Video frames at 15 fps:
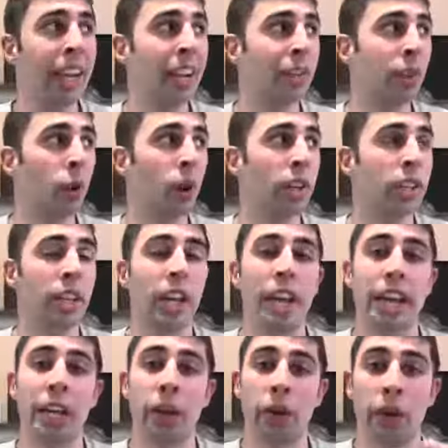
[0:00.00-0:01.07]
And of course,
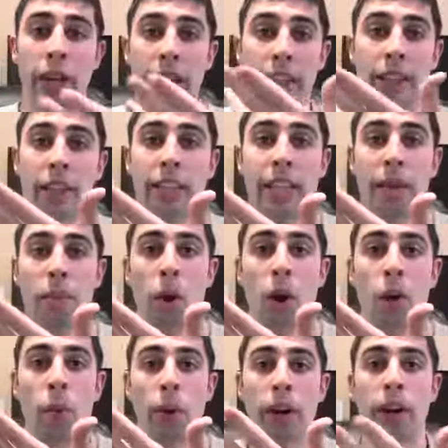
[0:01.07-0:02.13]
you know, the same
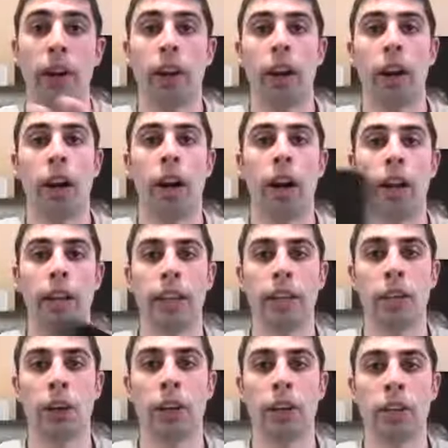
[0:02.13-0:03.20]
hardware
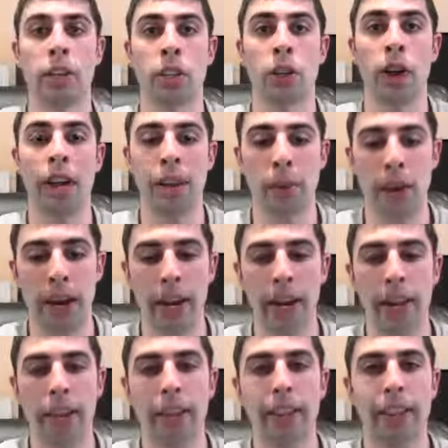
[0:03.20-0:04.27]
is on here. So anyway,
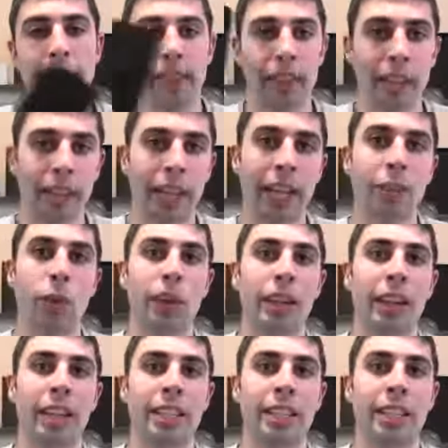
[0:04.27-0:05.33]
that's why the
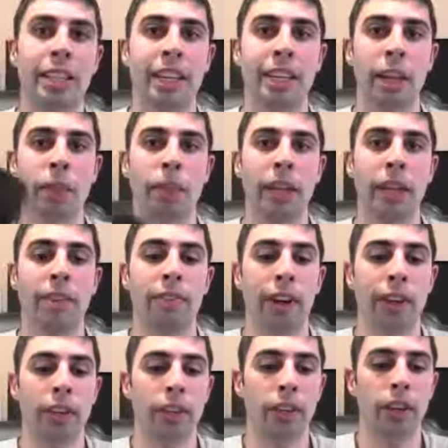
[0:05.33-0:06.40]
Nexus gets updated
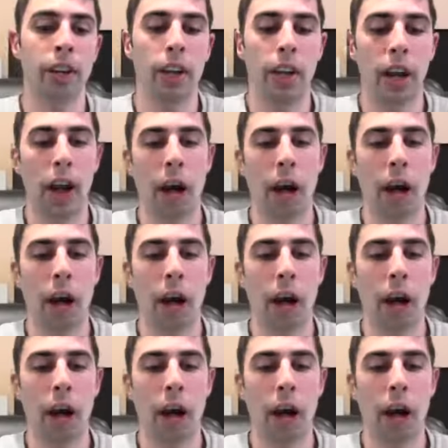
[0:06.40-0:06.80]
faster.